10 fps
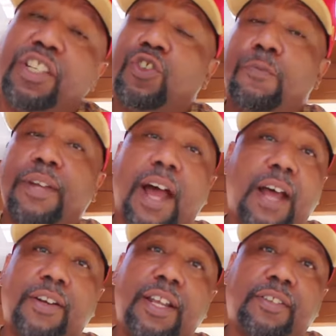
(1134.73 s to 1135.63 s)
the dude
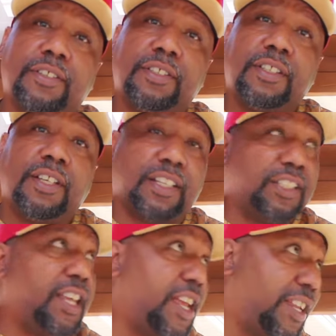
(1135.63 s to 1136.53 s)
behind her either, because
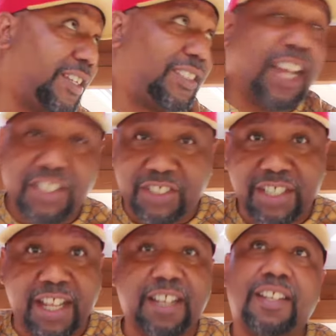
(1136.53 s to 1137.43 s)
he ain't touched her yet.